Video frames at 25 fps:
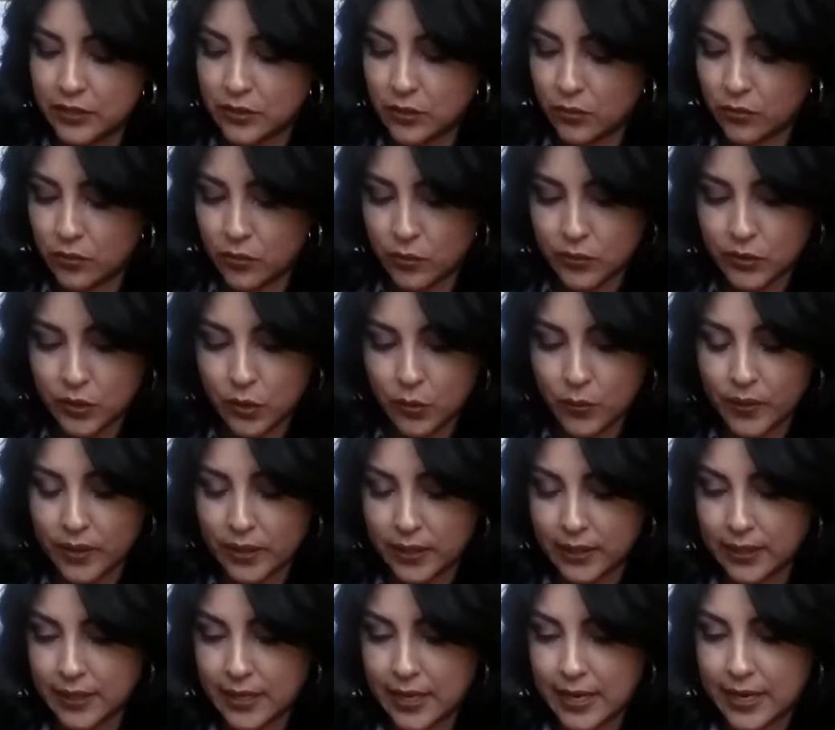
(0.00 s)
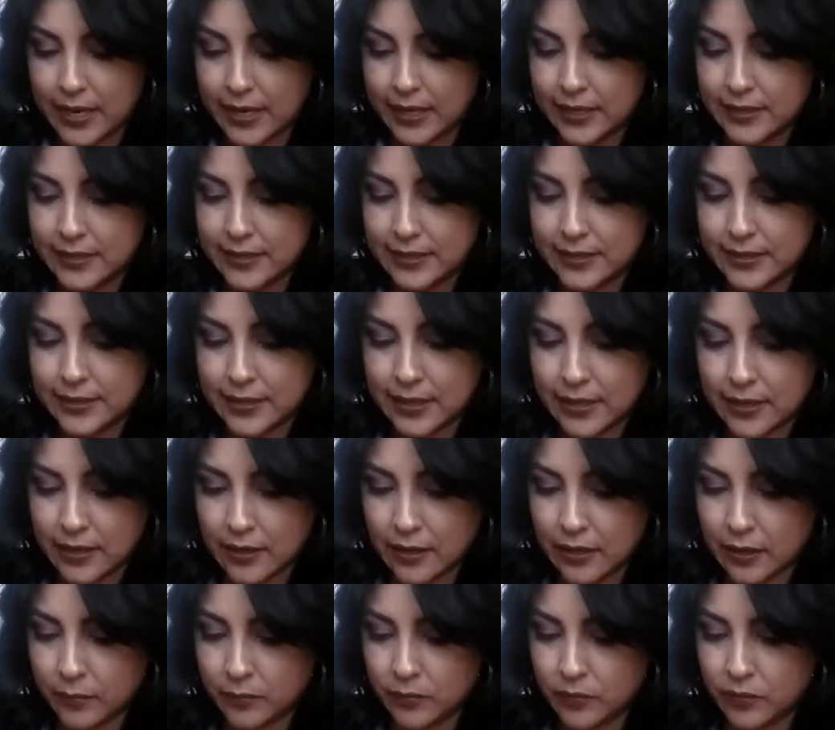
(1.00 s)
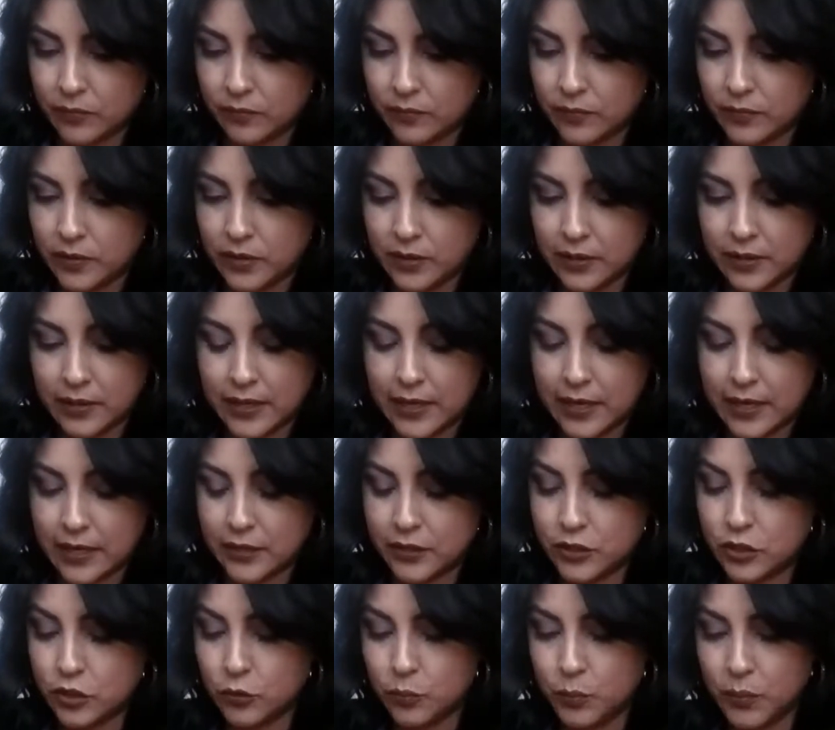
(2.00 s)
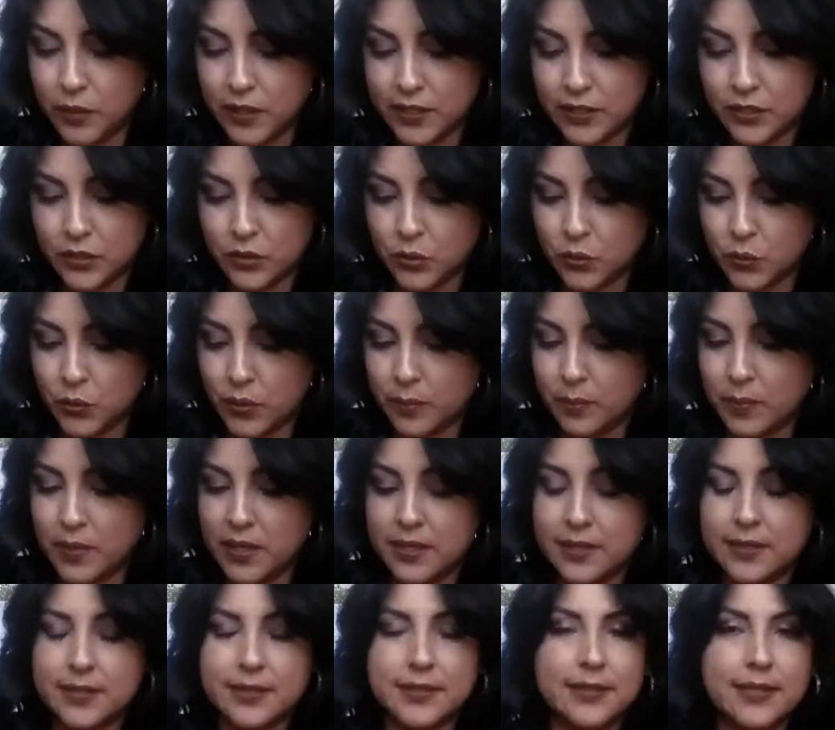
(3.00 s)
So those are really nice. You can get 2-piece, 3-piece